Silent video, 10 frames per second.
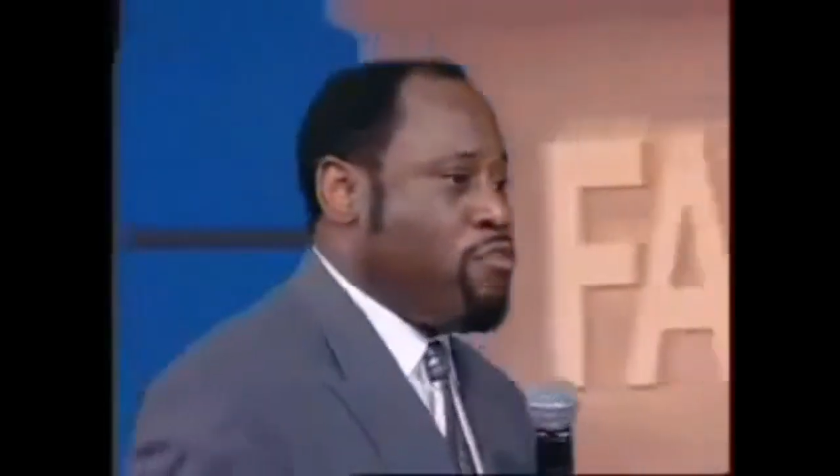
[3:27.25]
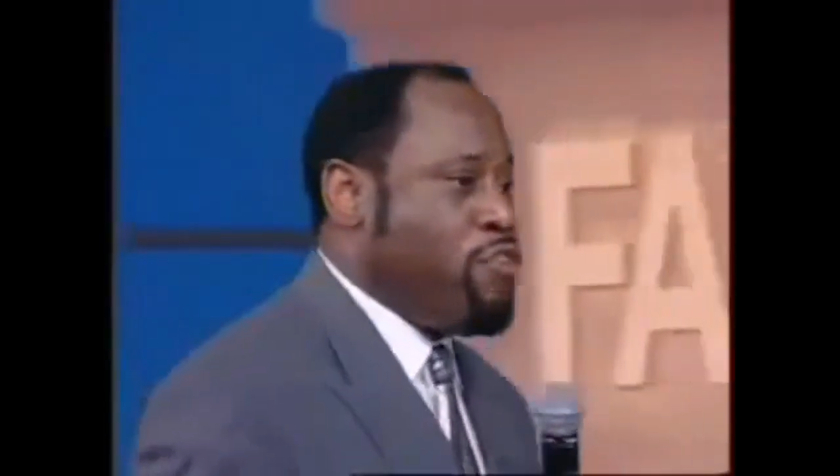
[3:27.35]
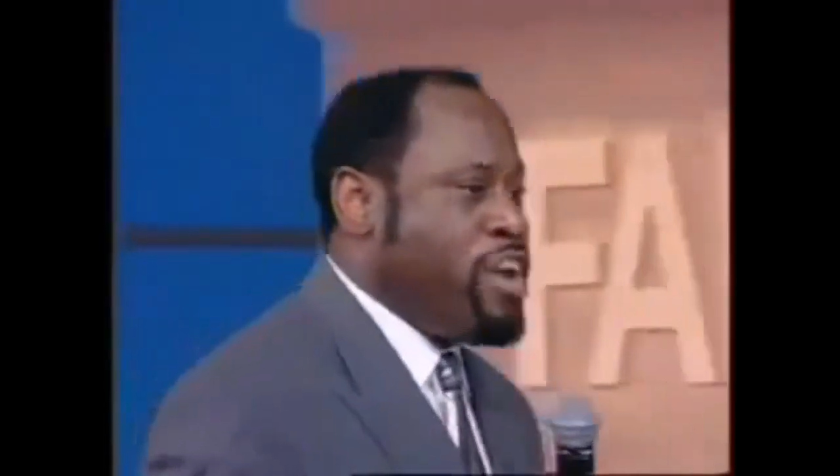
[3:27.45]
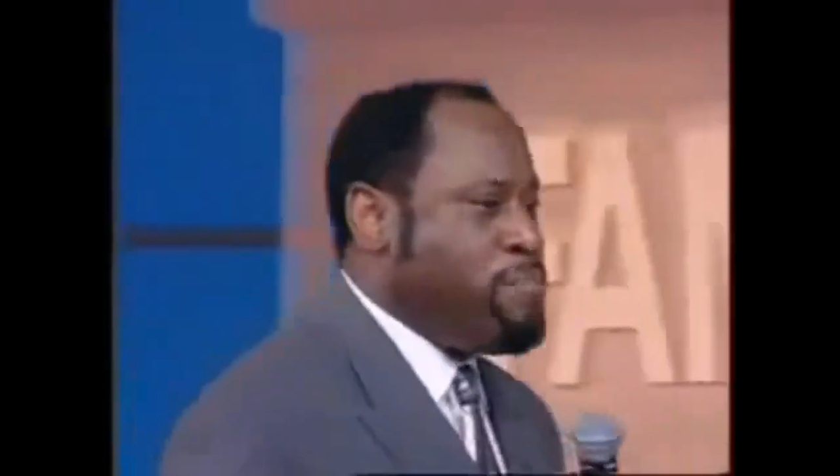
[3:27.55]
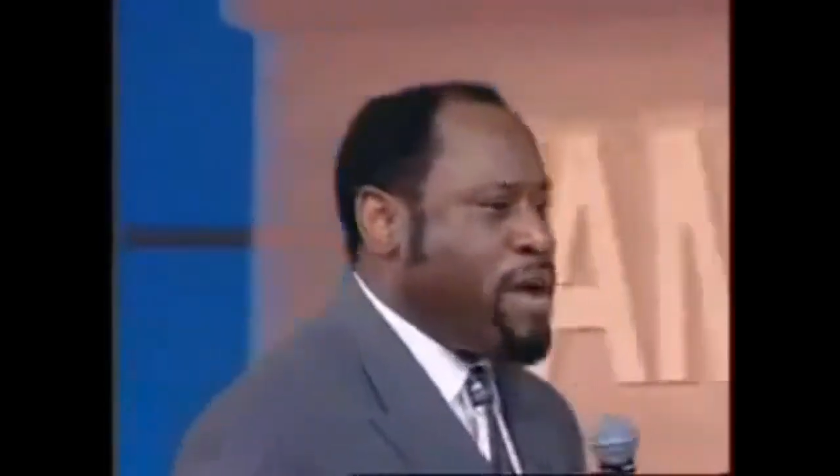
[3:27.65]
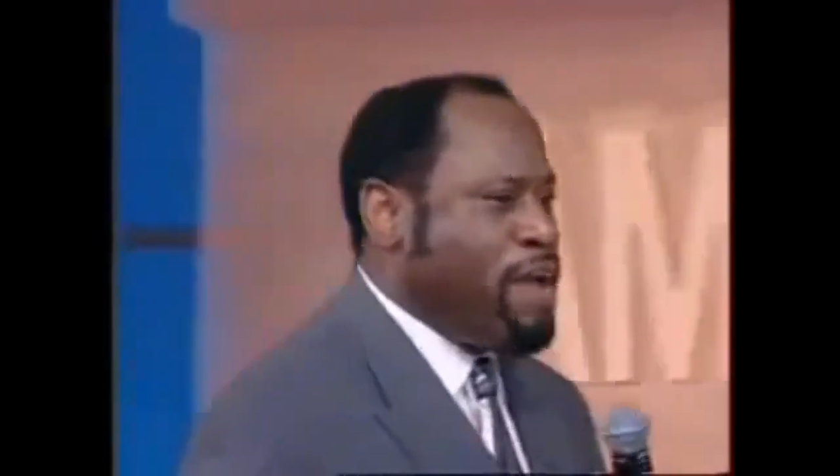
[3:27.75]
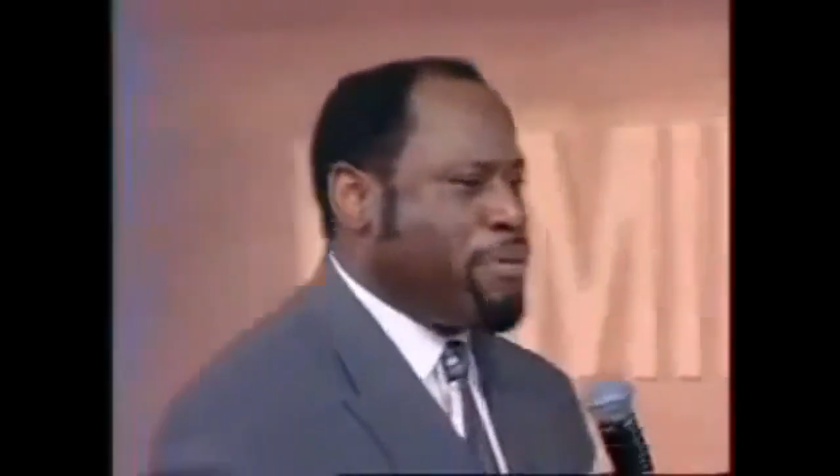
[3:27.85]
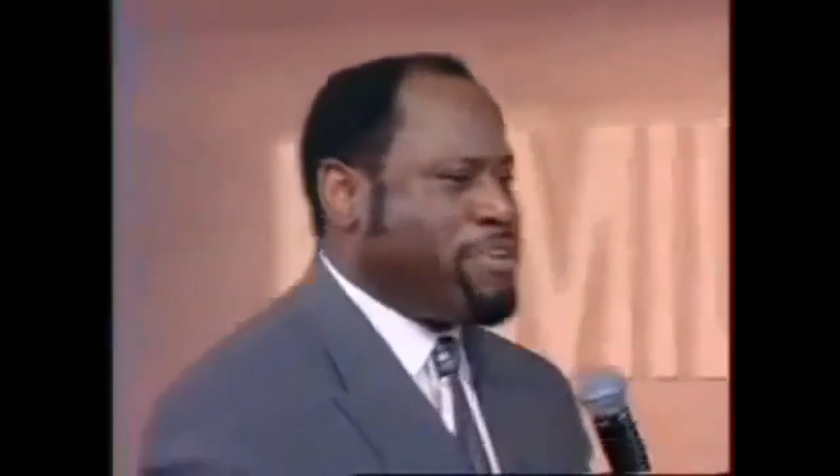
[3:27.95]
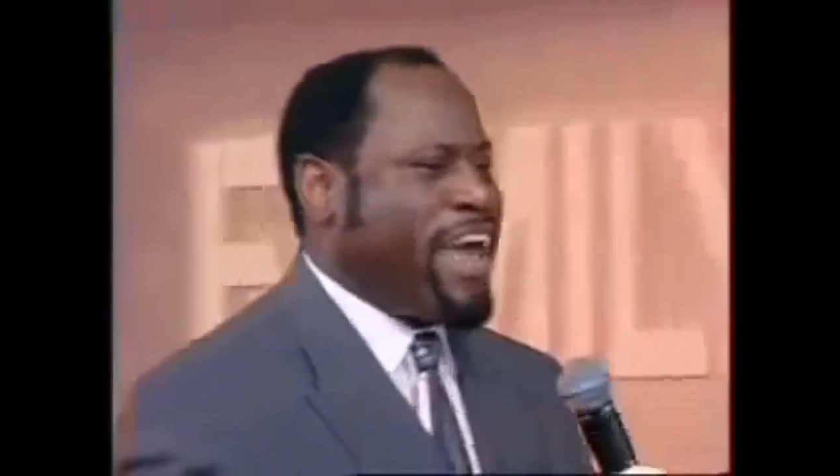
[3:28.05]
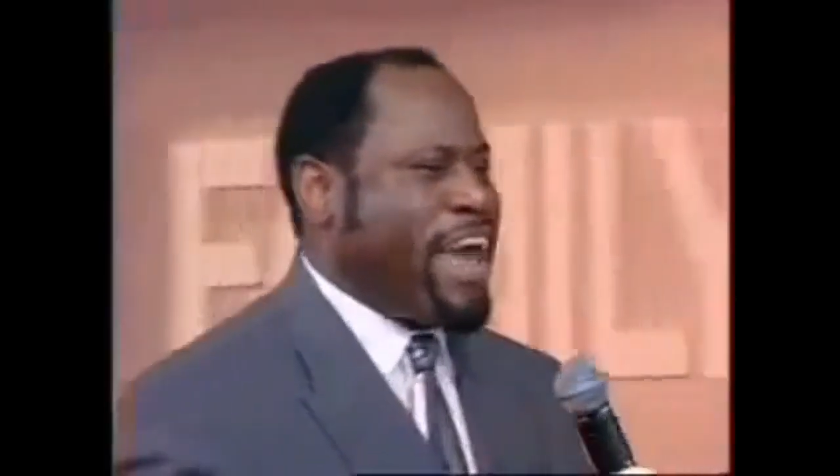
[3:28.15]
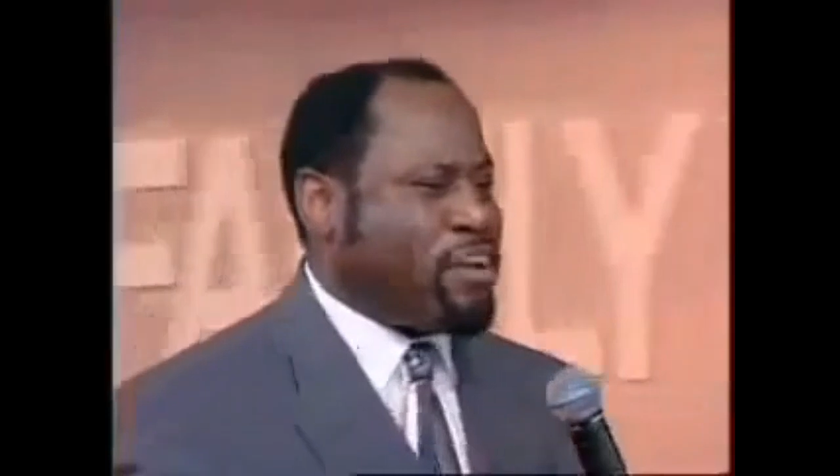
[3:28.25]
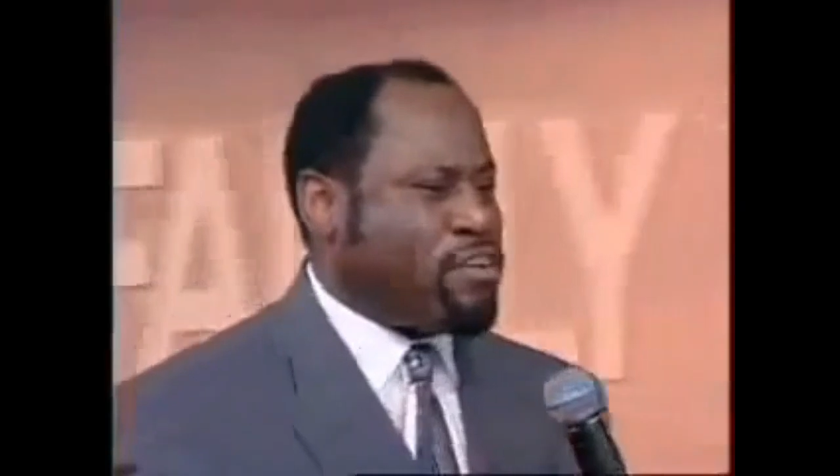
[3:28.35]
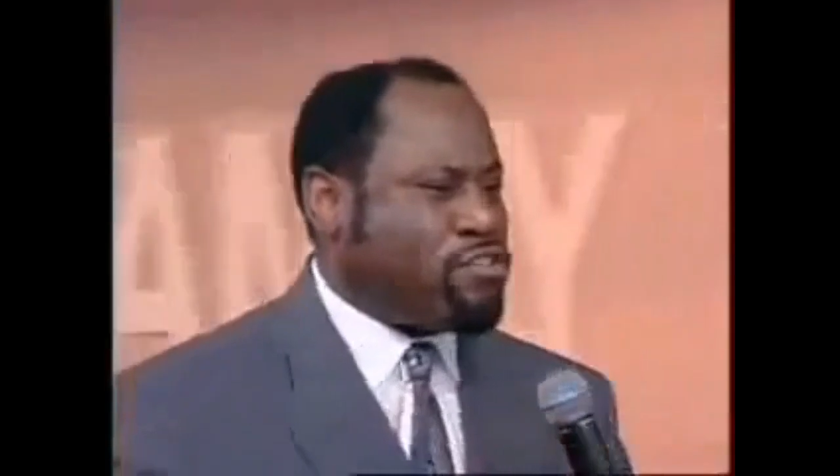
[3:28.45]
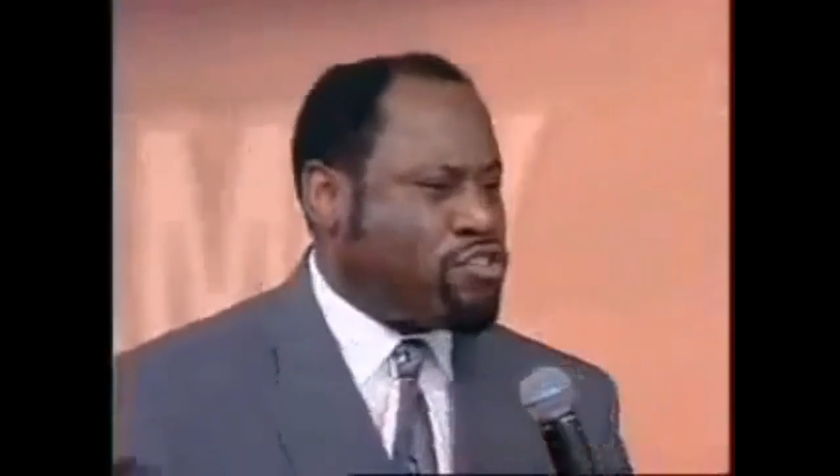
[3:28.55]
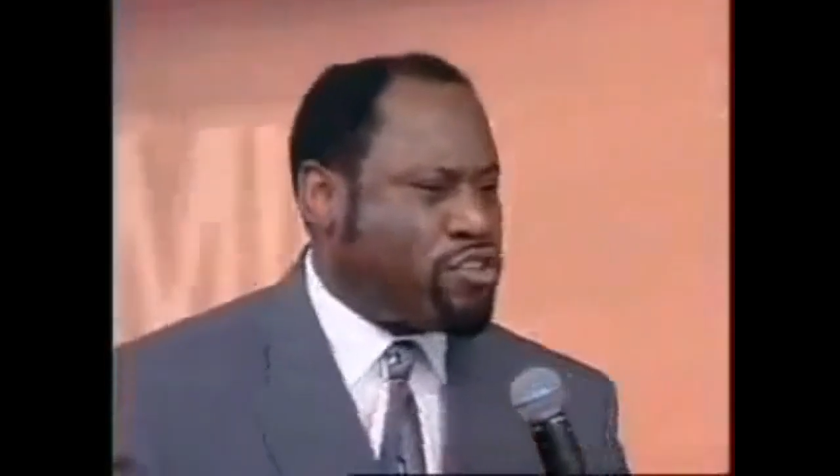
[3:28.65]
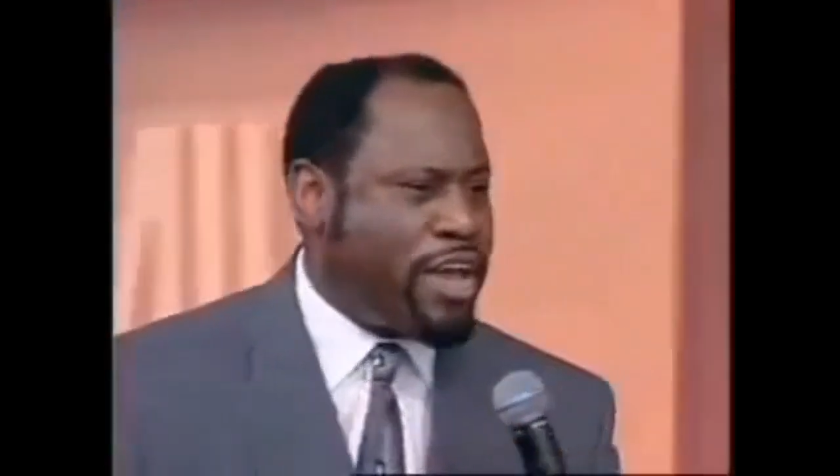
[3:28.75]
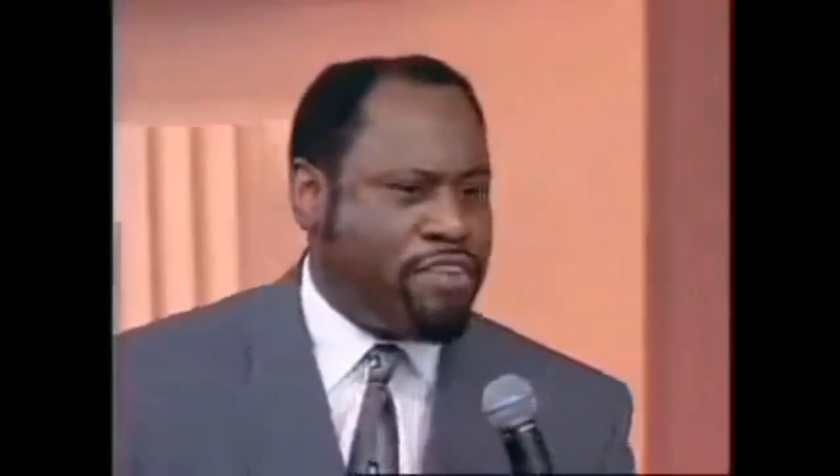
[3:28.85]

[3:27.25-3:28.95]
A real man protects